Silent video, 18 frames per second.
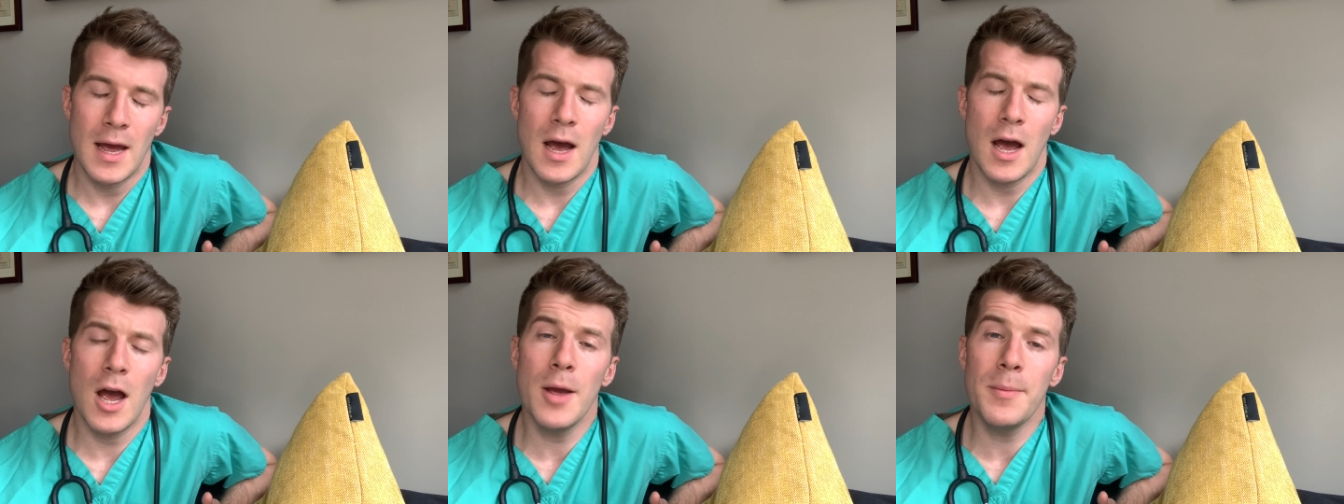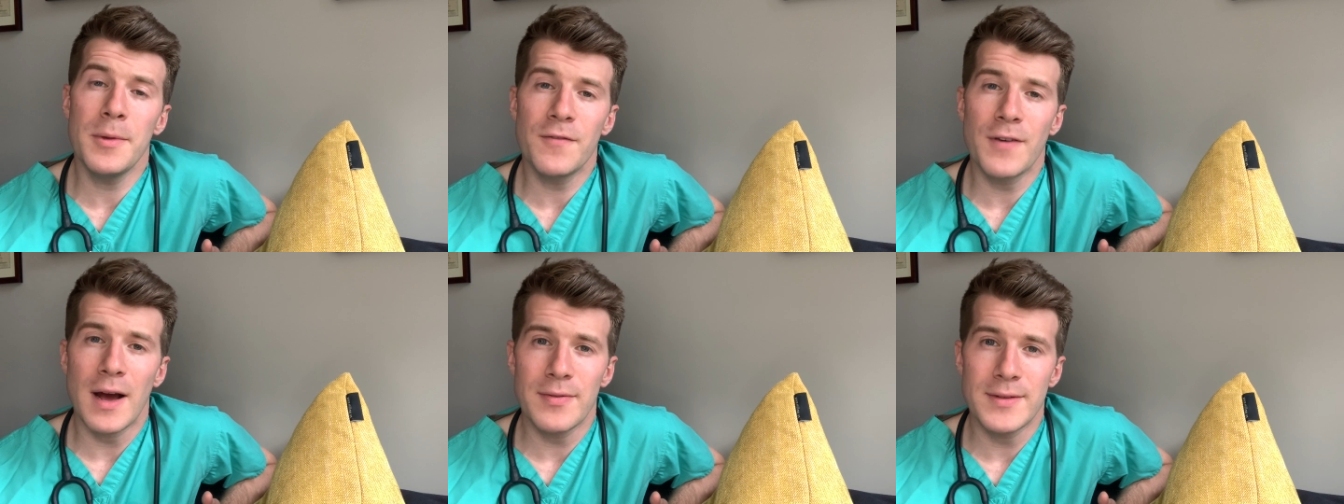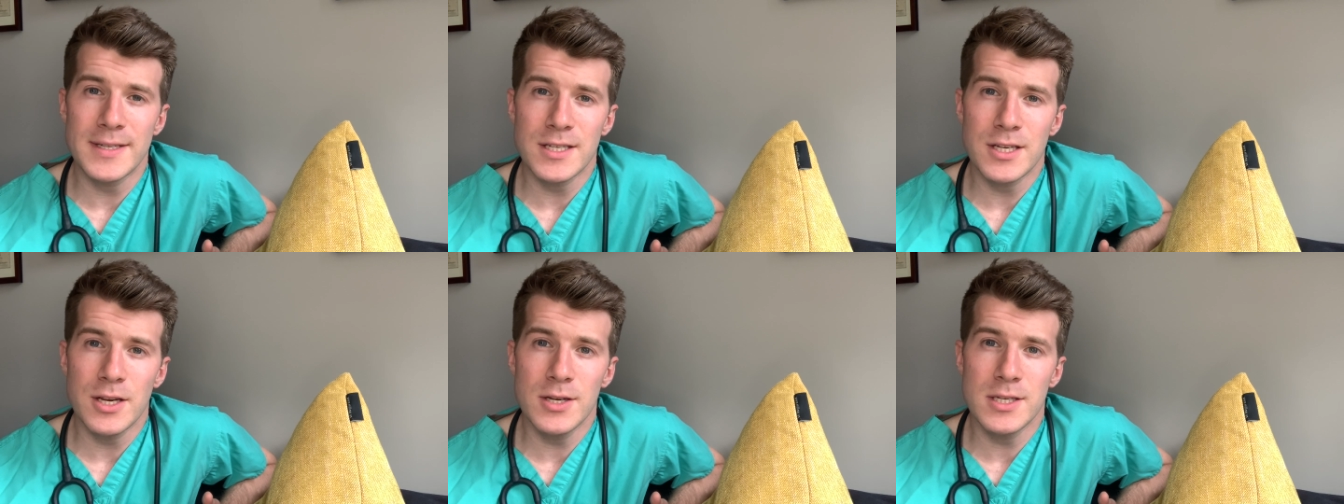I hope you found
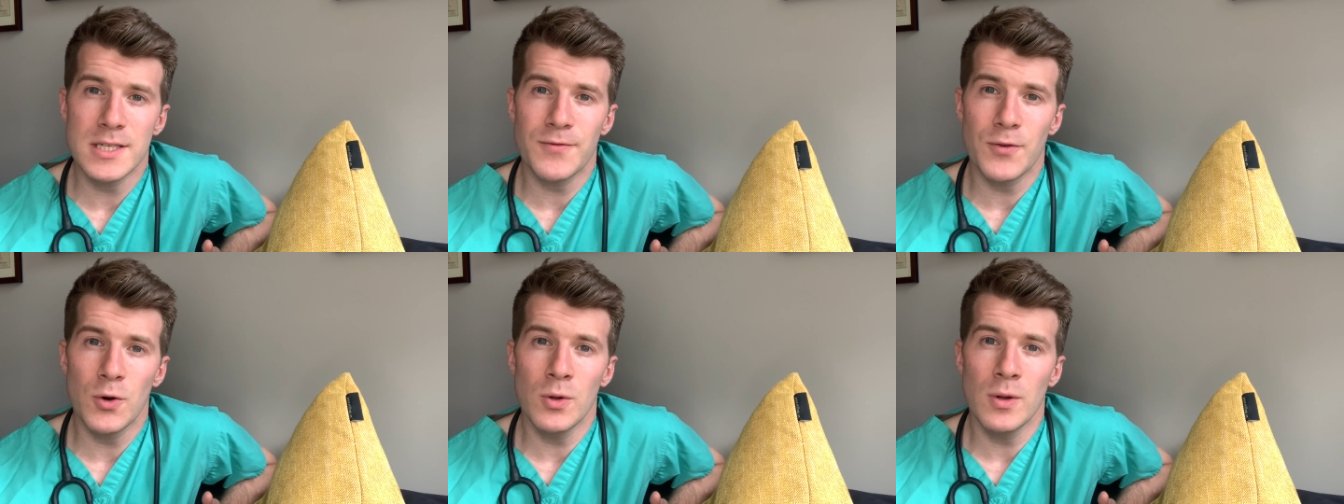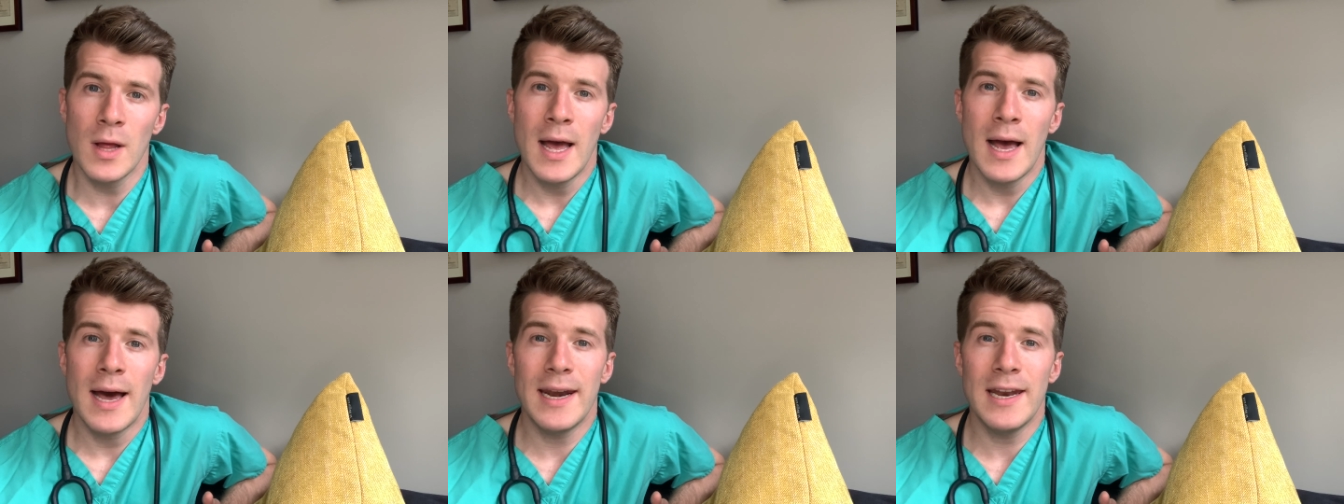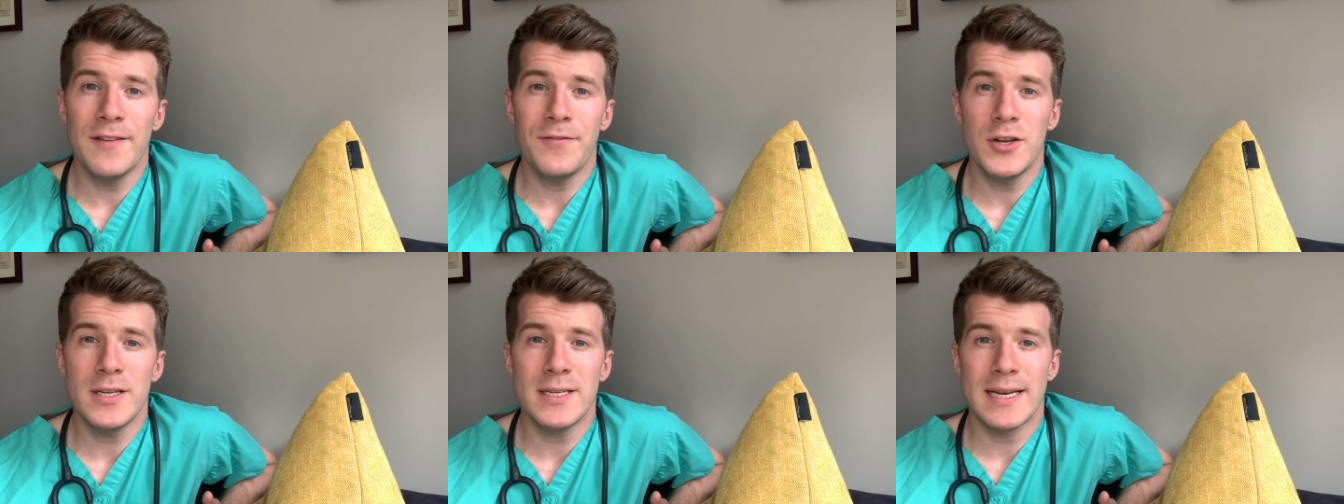this useful, and
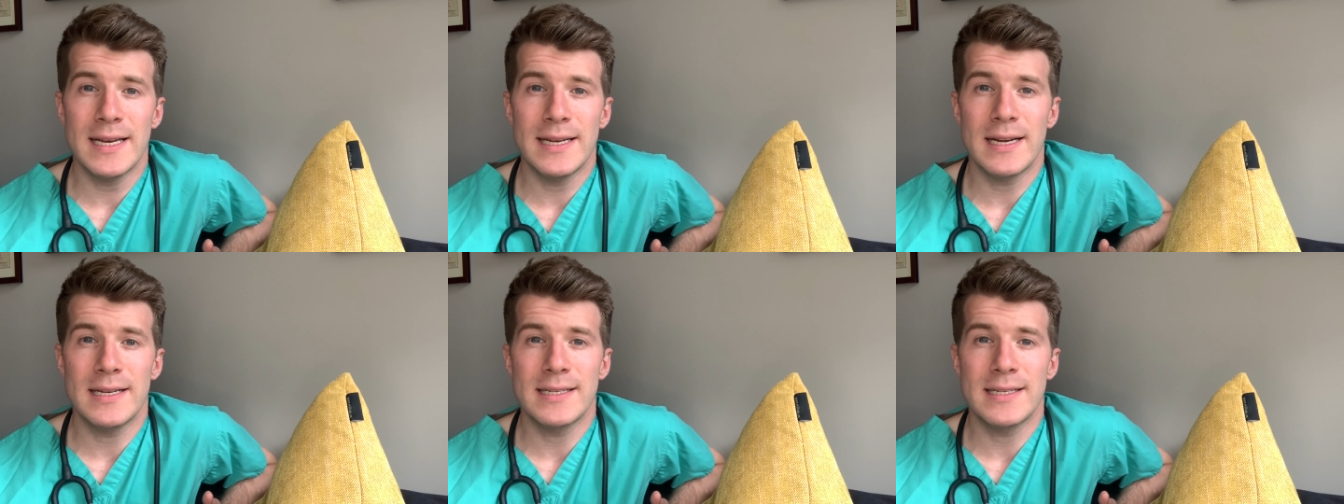if you did,